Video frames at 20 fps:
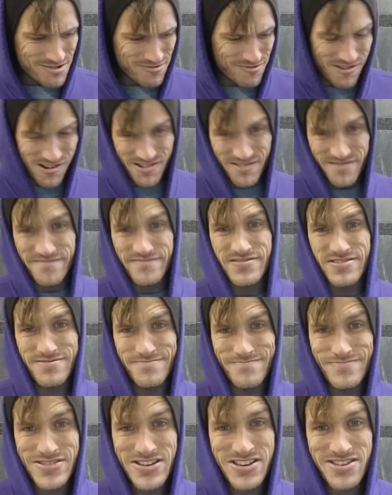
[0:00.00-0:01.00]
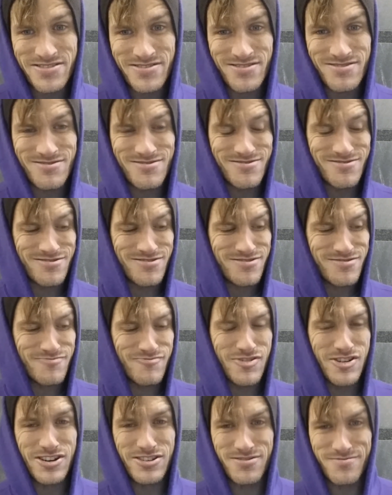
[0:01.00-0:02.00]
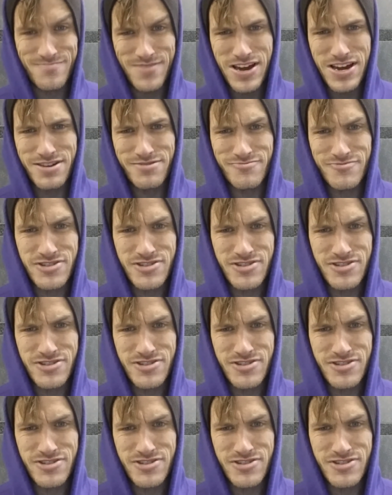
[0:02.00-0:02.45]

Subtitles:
One of them being, the main